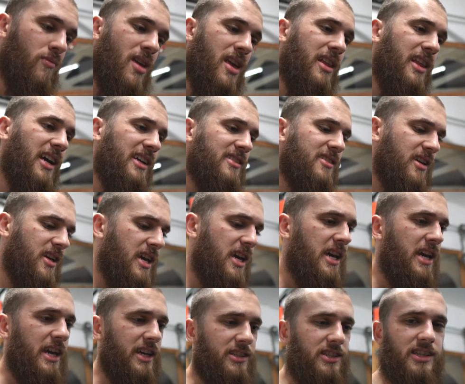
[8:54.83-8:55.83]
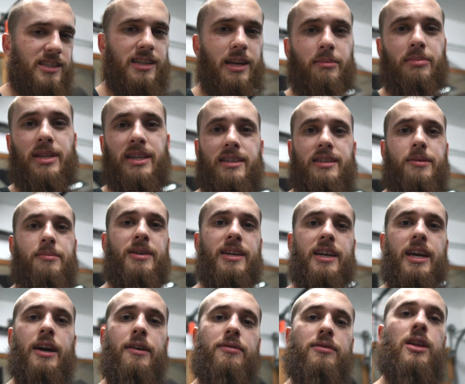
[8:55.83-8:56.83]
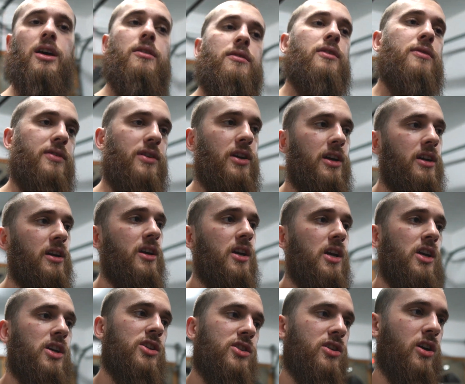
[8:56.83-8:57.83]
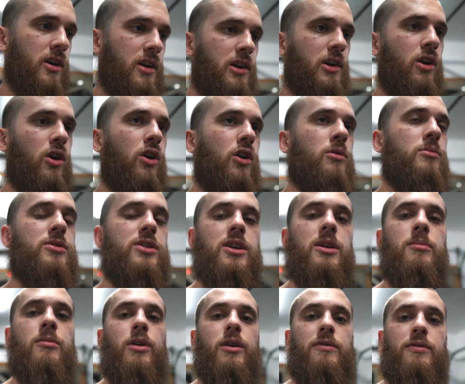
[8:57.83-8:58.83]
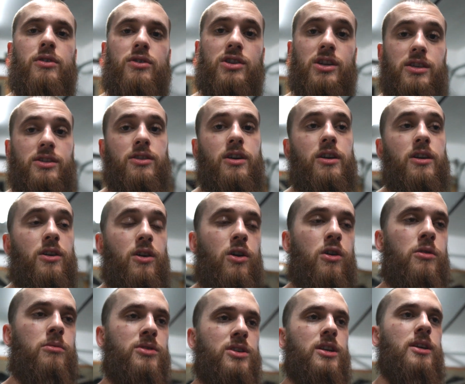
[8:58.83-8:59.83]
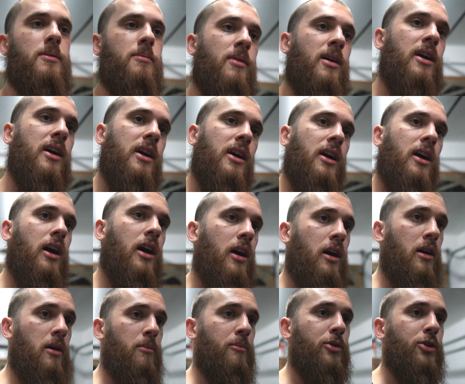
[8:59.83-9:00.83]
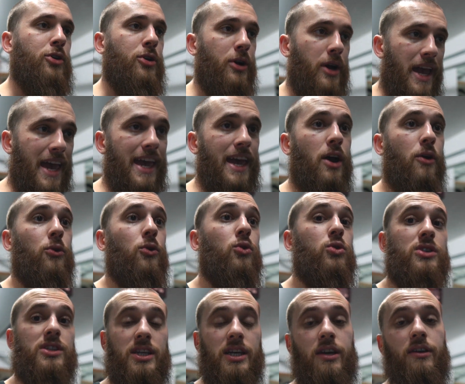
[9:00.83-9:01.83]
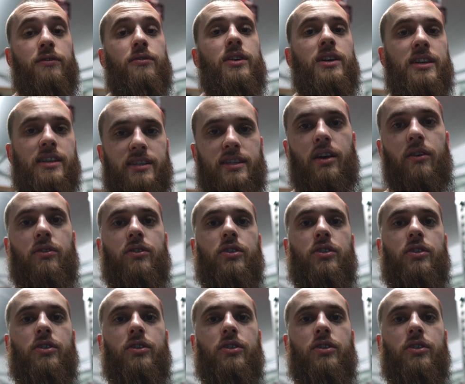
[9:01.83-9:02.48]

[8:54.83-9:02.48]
that's just something to be careful of if you're starting a home gym, or if you just started a home gym. Create a routine for yourself.